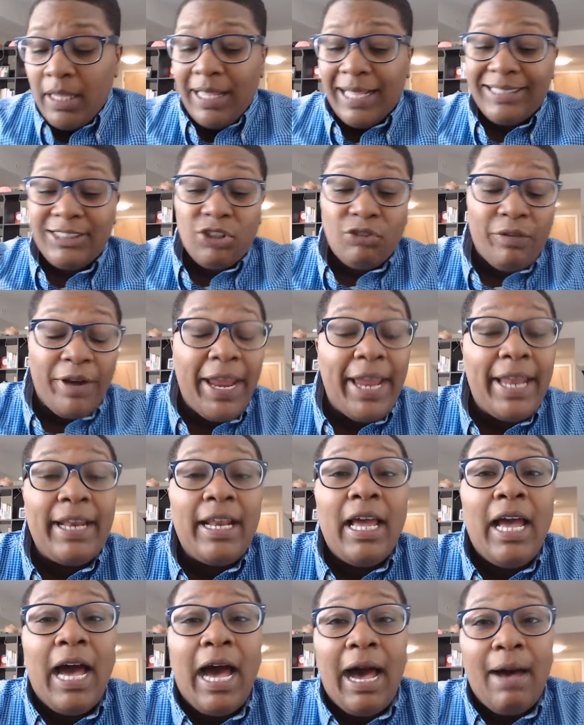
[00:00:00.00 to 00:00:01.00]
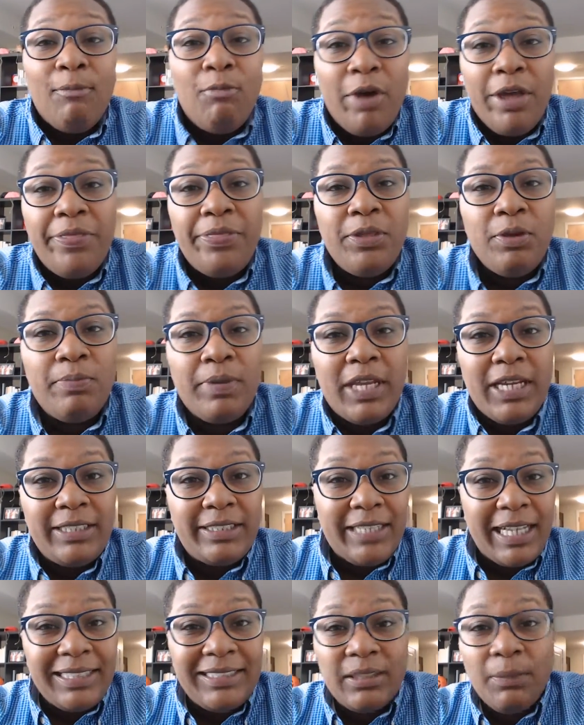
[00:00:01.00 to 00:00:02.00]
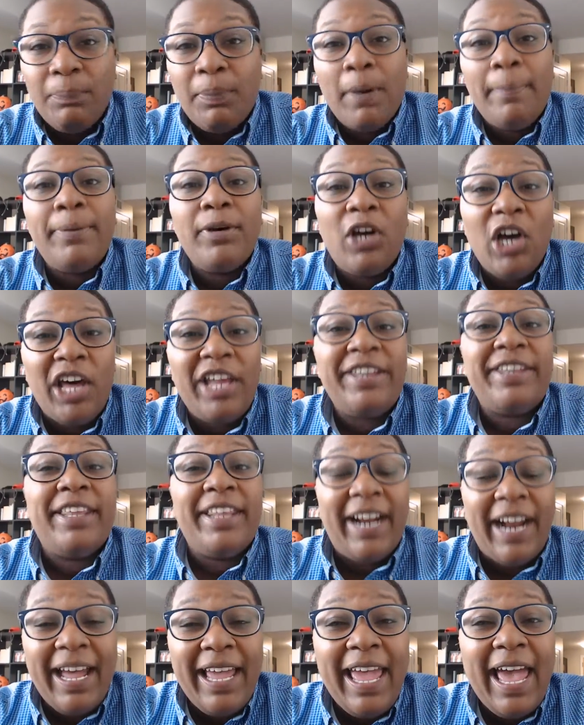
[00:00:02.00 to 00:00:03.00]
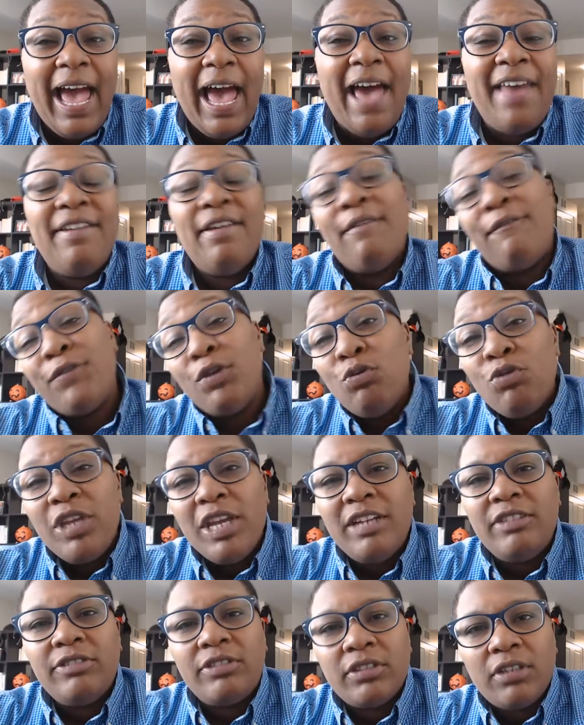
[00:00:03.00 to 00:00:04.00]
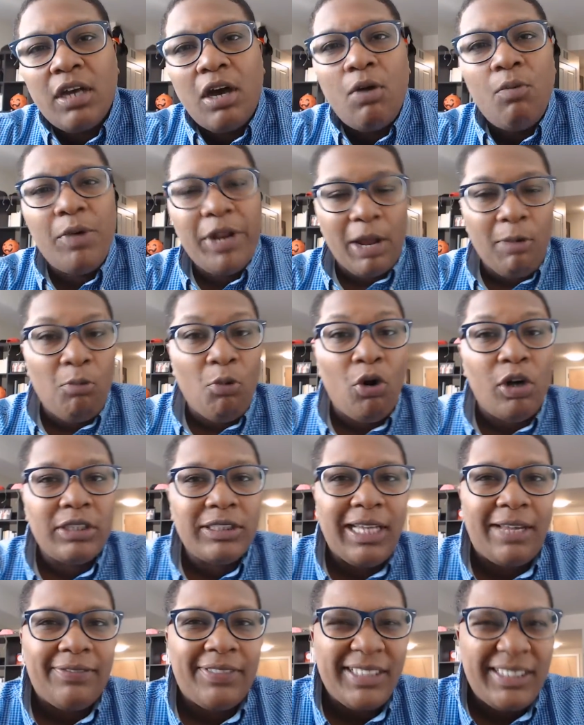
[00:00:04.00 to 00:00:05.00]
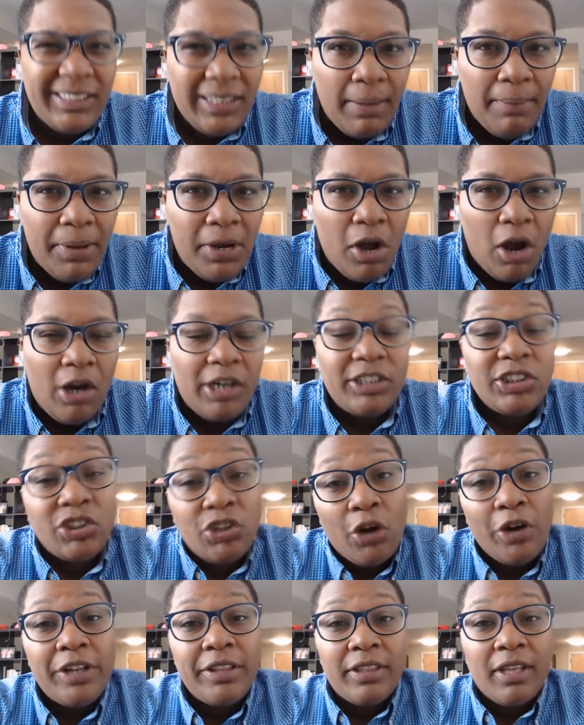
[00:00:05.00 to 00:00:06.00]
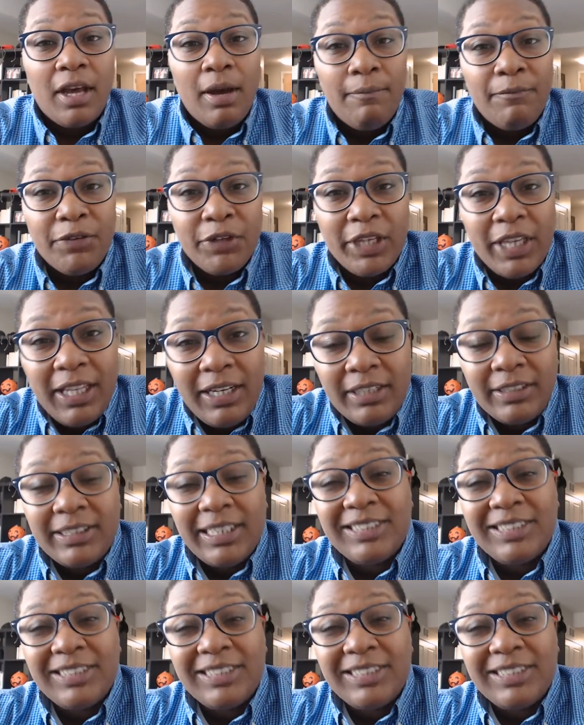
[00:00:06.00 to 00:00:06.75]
That's great. I'm with you because that's the bubble gut that I had a few years ago when I walked out the seminar and started the Comfort Killers.